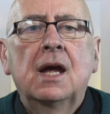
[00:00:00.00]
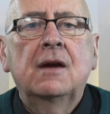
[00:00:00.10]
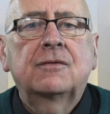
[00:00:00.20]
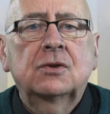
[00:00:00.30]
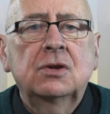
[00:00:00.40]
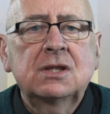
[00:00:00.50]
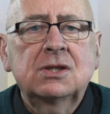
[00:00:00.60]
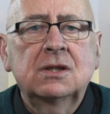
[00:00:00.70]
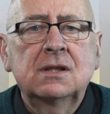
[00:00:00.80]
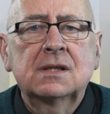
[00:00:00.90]
If
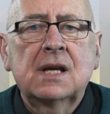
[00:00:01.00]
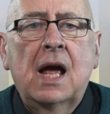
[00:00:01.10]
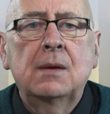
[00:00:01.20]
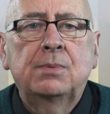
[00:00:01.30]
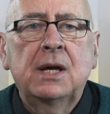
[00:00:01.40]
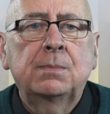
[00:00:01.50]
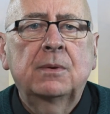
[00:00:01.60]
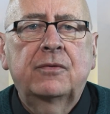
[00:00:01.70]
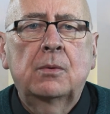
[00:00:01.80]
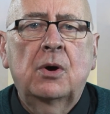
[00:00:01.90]
Christians and
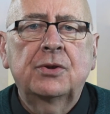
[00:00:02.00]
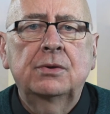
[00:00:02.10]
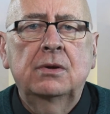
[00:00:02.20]
people from other